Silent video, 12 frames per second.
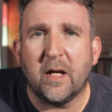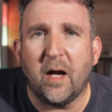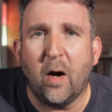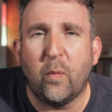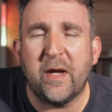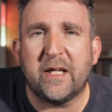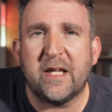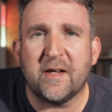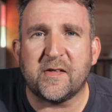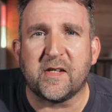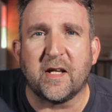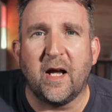a week
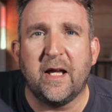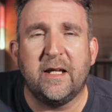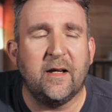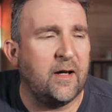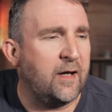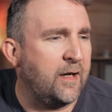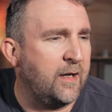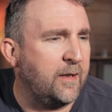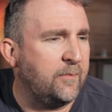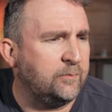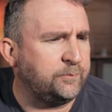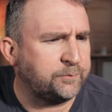yesterday,
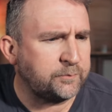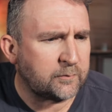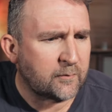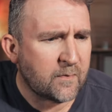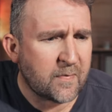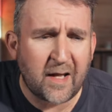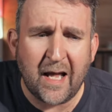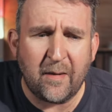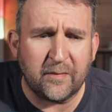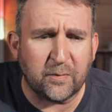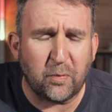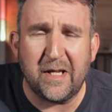
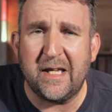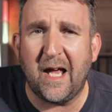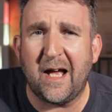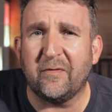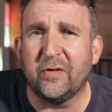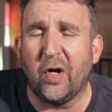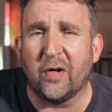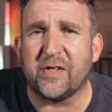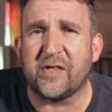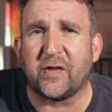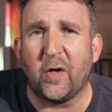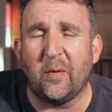and we have not
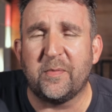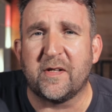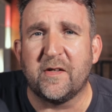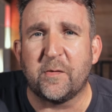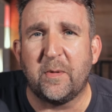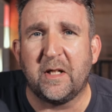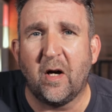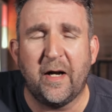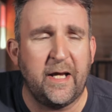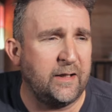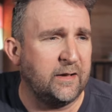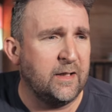stopped since we got
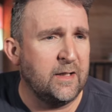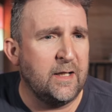in.